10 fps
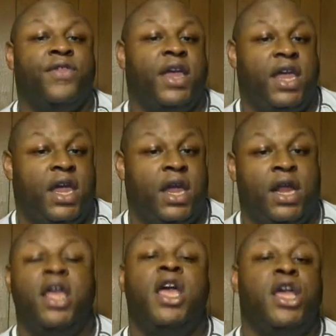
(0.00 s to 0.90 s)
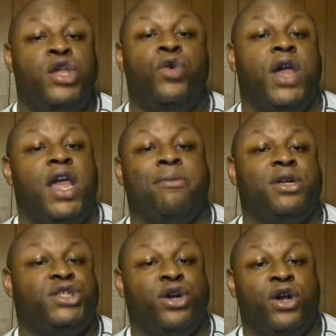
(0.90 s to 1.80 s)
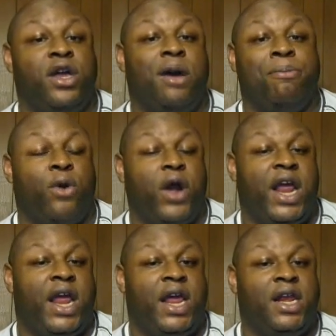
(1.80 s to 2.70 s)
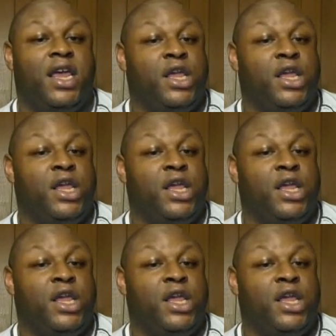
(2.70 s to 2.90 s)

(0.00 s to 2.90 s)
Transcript: hand, you immature little brat.